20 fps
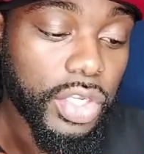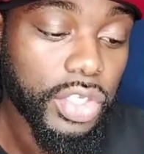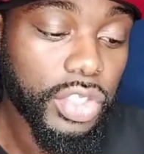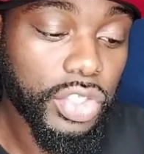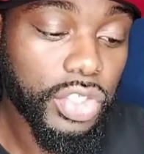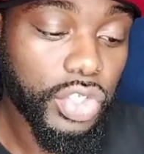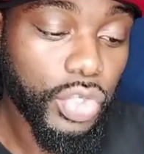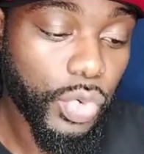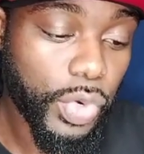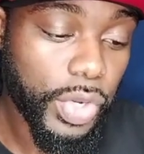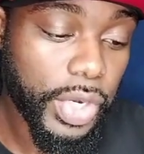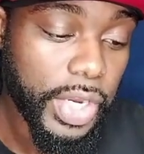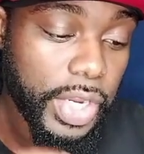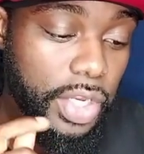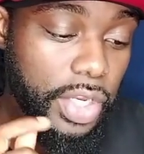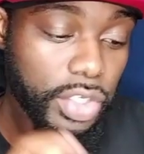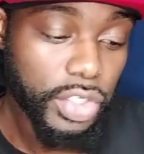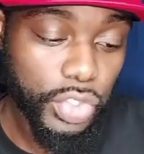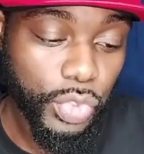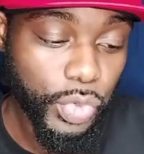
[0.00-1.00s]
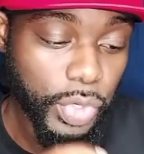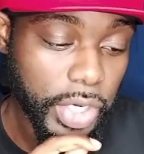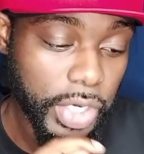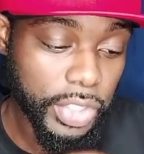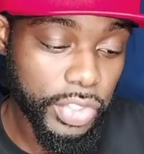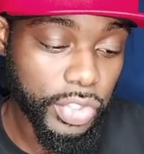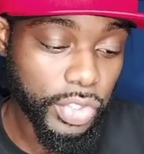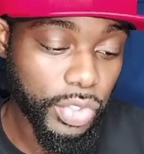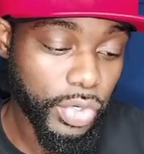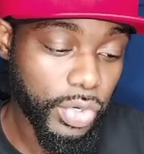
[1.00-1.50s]

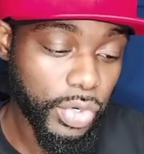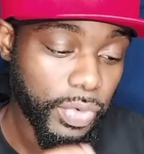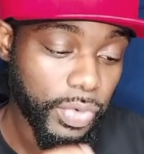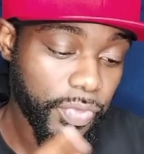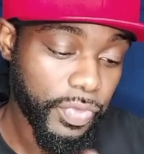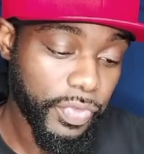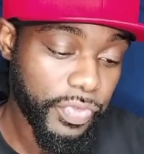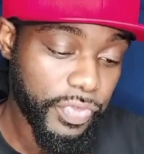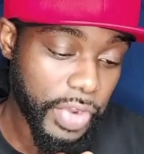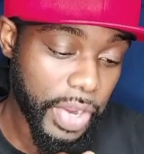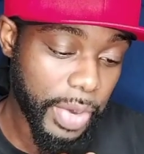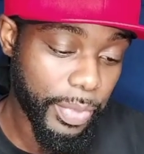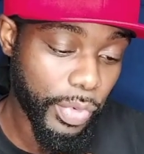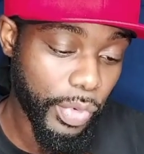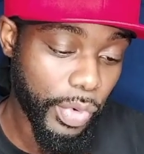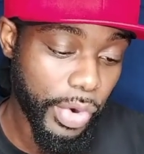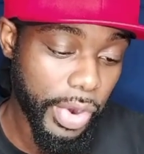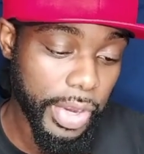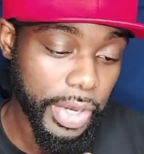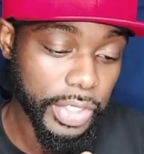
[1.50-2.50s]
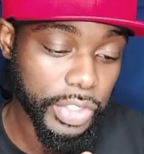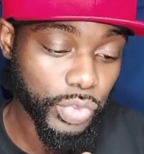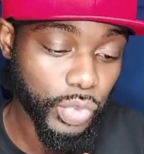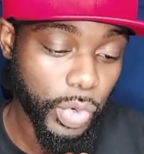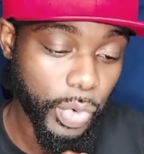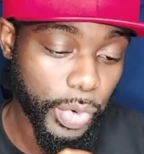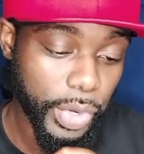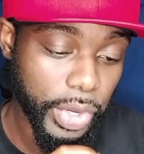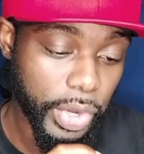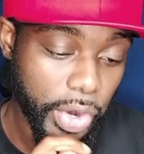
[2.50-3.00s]
2022 February is where
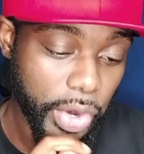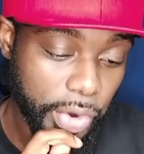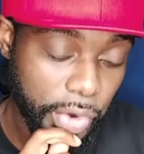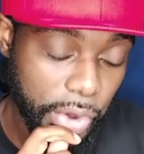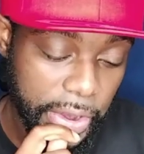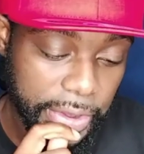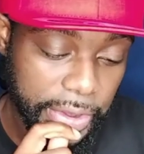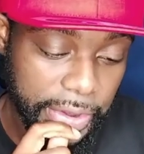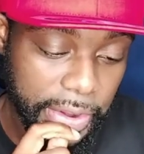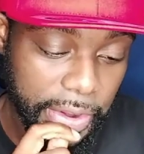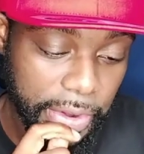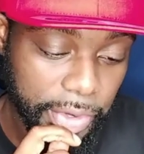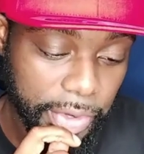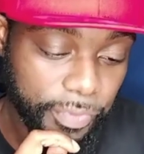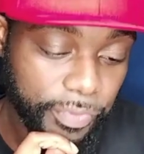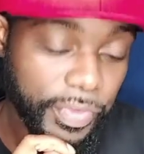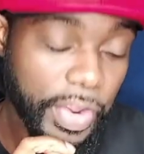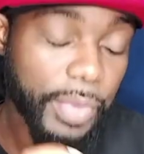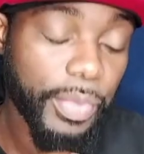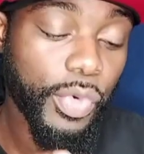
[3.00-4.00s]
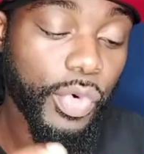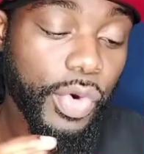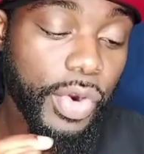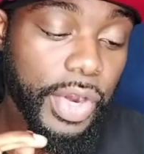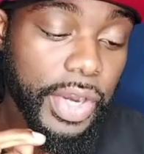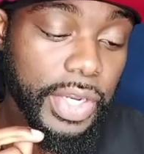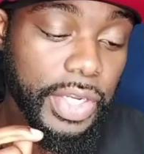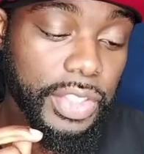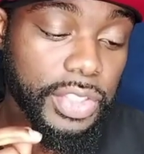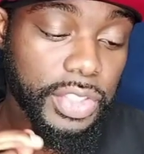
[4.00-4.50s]
we are right now.
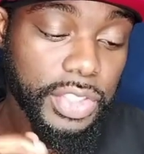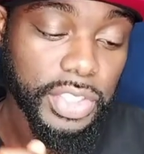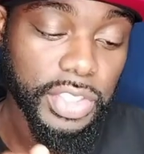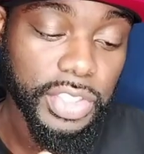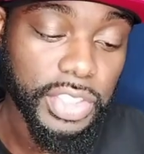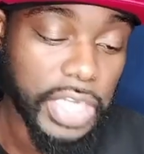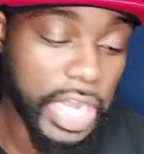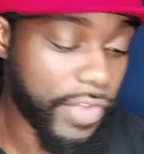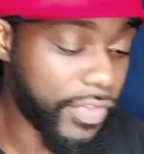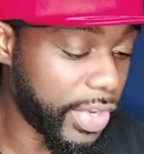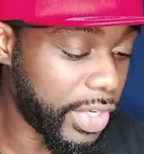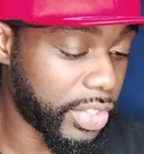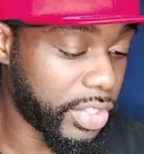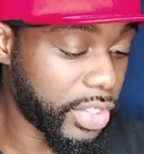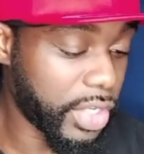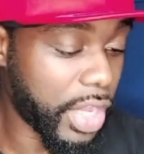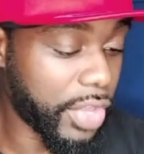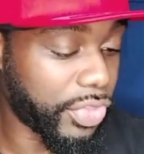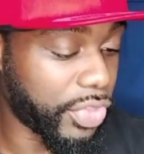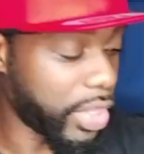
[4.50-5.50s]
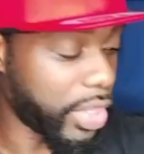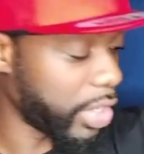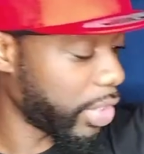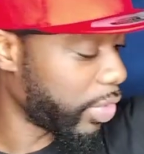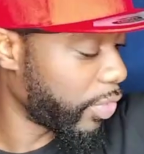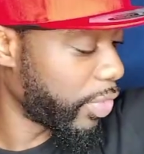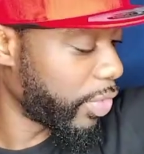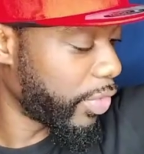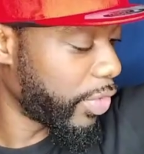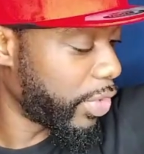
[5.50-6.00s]
February 7th, I think.
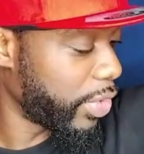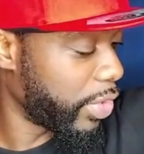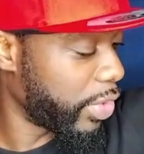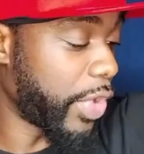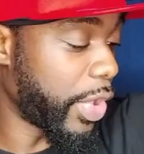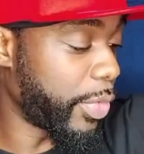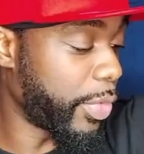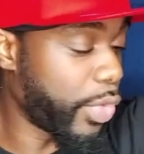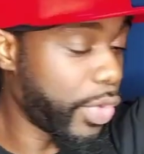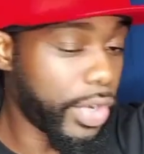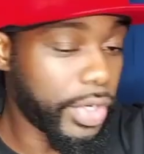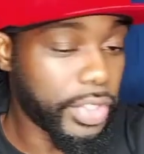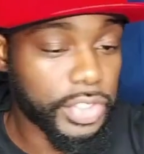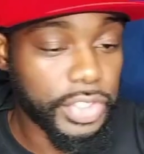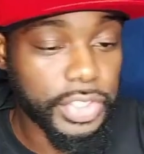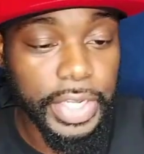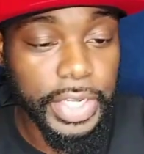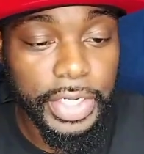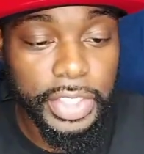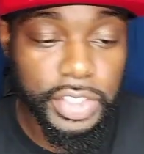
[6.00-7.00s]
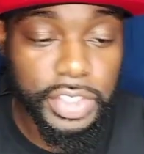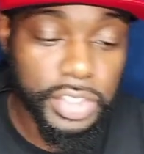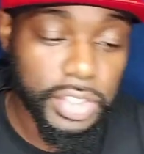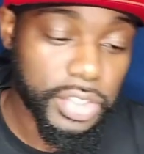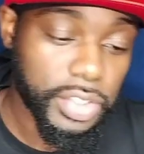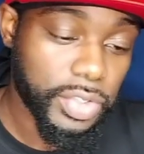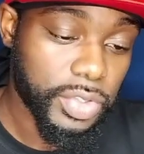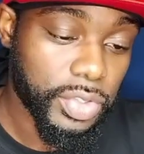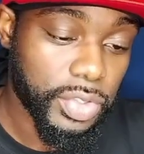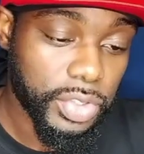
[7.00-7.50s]
February 6th.
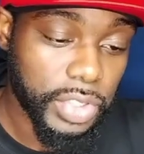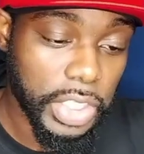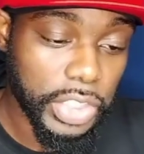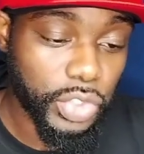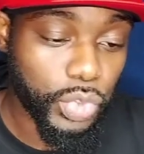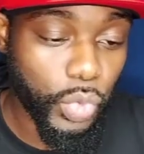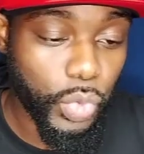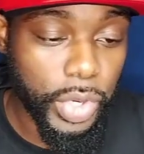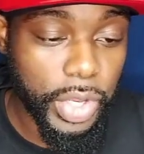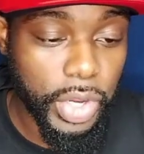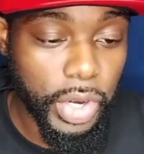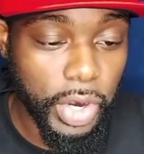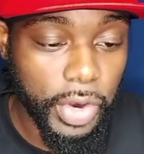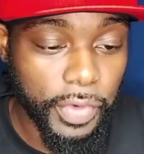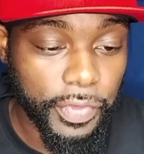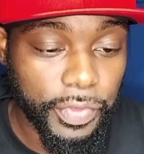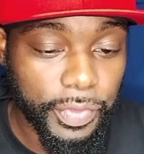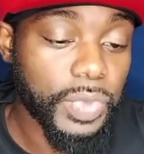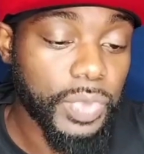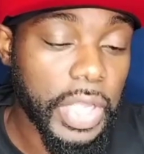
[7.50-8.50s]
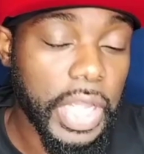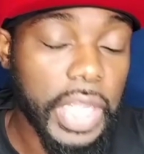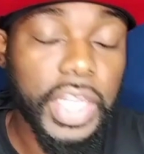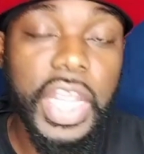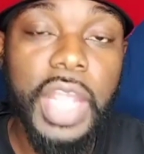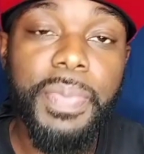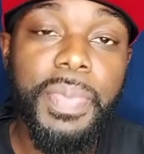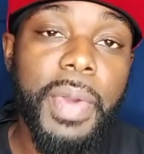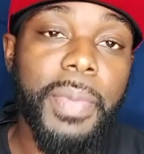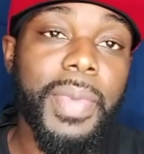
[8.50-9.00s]
That's what we are. And
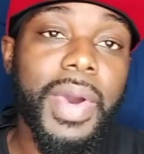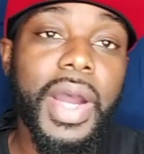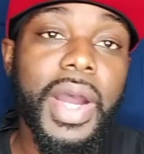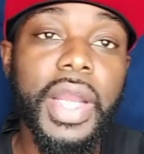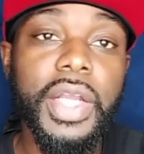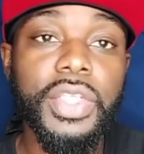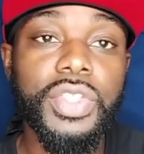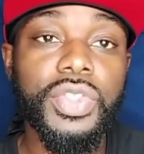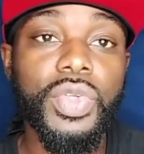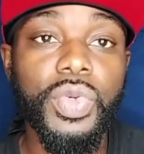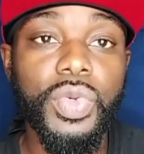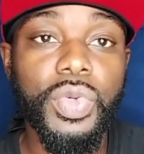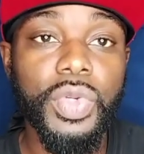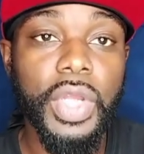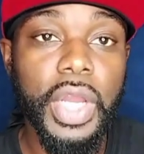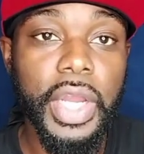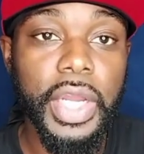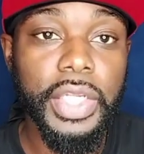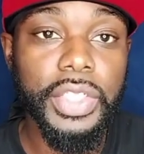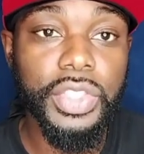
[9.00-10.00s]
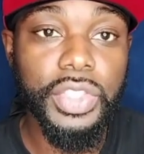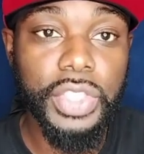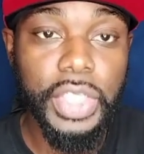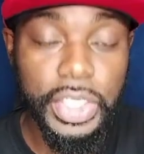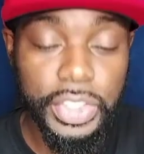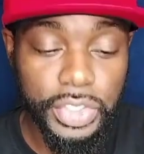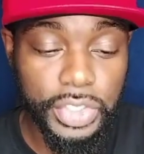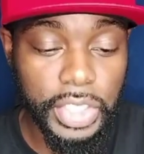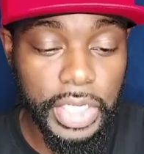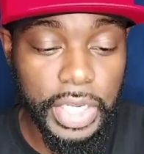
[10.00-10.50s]
keep in mind too, guys,
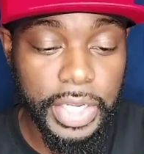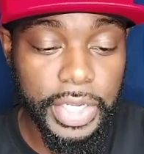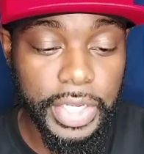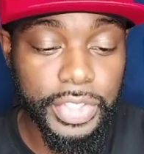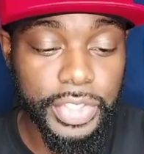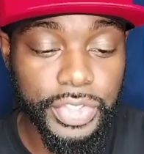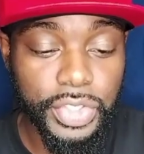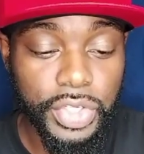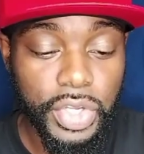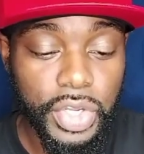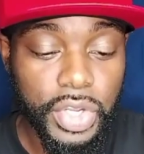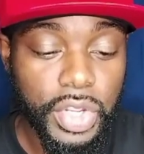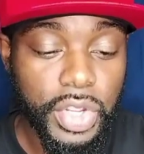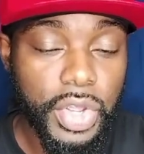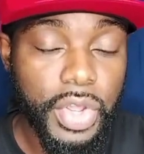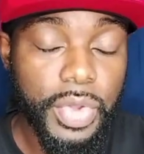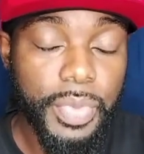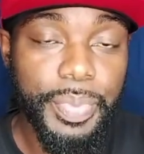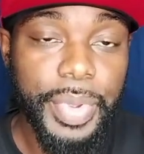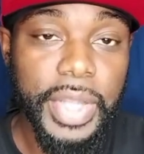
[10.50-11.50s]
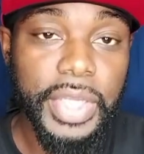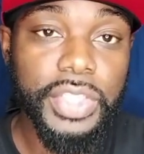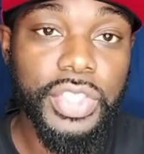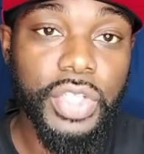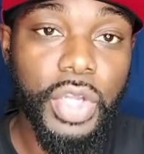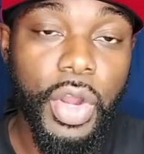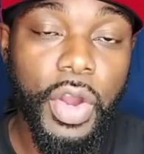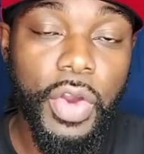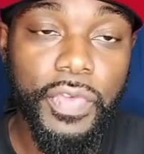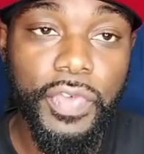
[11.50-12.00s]
this is
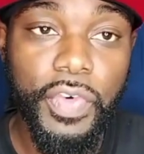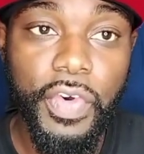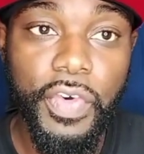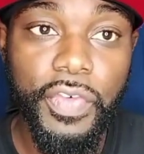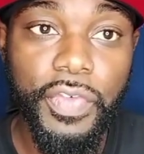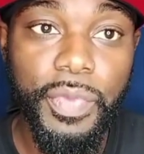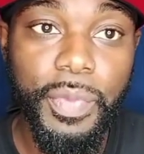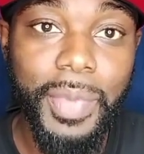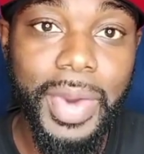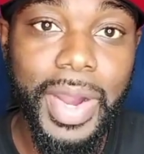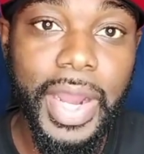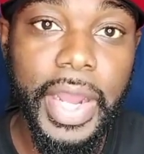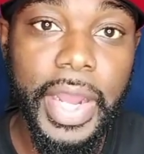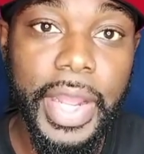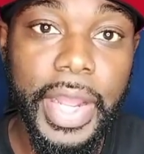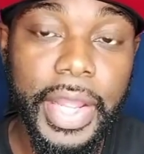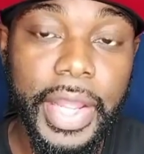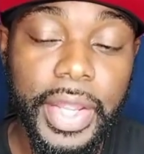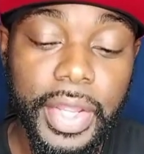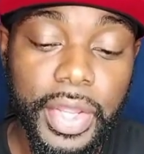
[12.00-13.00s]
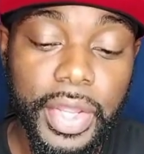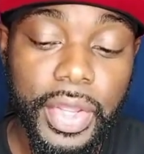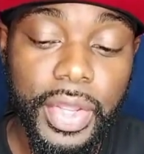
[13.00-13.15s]
based off of my